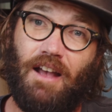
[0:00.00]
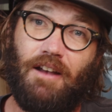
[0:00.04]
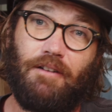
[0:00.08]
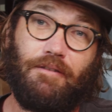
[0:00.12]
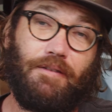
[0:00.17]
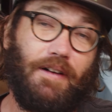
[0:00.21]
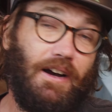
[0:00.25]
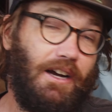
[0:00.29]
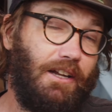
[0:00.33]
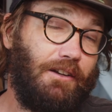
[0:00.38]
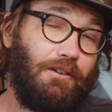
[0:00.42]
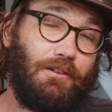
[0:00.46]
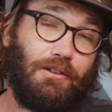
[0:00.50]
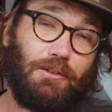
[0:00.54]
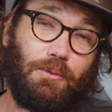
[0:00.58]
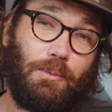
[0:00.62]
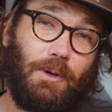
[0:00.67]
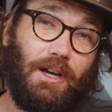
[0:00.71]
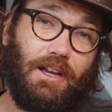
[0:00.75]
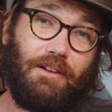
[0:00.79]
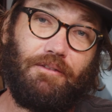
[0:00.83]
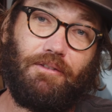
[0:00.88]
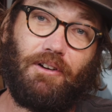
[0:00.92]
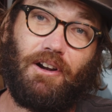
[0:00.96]
for unhooked
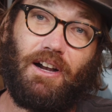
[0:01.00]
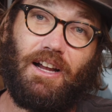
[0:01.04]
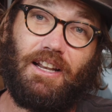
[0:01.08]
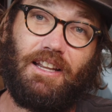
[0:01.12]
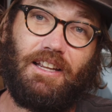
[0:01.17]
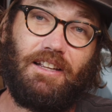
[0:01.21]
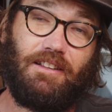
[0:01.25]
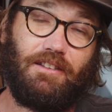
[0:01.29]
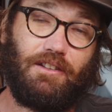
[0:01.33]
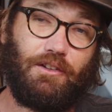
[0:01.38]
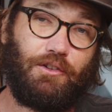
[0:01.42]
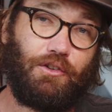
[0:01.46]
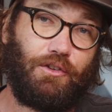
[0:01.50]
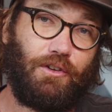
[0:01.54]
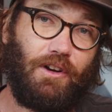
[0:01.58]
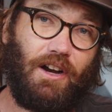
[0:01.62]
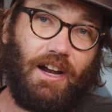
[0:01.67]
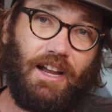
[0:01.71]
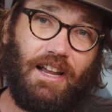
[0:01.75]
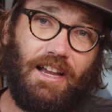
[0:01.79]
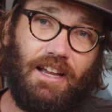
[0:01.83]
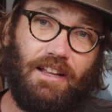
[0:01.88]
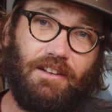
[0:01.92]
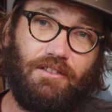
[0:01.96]
wave riding, the
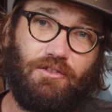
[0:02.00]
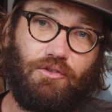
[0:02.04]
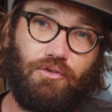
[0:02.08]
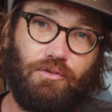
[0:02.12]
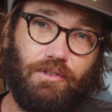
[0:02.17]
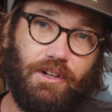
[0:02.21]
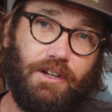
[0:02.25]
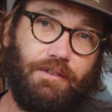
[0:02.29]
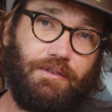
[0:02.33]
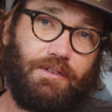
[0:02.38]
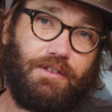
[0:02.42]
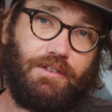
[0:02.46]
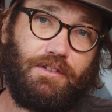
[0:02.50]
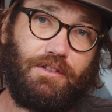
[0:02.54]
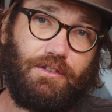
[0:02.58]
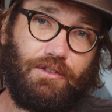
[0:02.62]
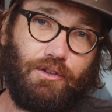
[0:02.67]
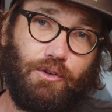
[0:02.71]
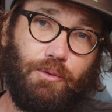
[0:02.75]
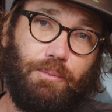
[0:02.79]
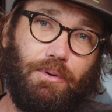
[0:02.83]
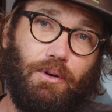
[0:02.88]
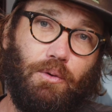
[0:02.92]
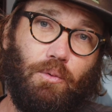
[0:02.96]
TRIAD drifts
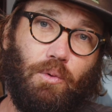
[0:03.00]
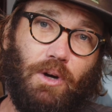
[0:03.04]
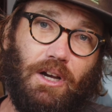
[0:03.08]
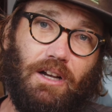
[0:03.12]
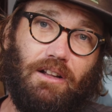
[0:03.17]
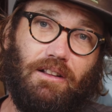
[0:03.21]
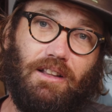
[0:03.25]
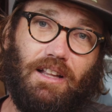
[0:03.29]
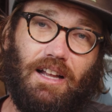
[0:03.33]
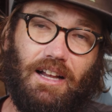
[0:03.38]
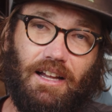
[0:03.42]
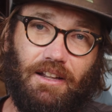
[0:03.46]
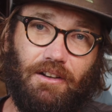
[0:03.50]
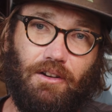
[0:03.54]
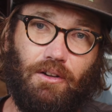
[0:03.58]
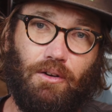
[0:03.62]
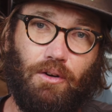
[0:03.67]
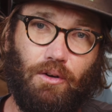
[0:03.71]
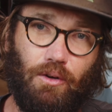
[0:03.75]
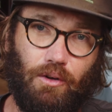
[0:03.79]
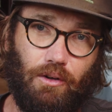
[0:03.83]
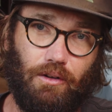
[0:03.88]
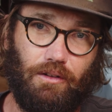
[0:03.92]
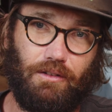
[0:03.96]
super well
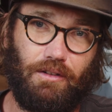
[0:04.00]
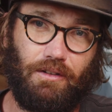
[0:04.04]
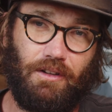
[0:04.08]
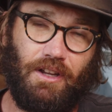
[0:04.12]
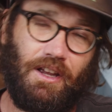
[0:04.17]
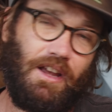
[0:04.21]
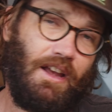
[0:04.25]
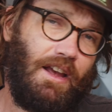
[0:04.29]
unhooked.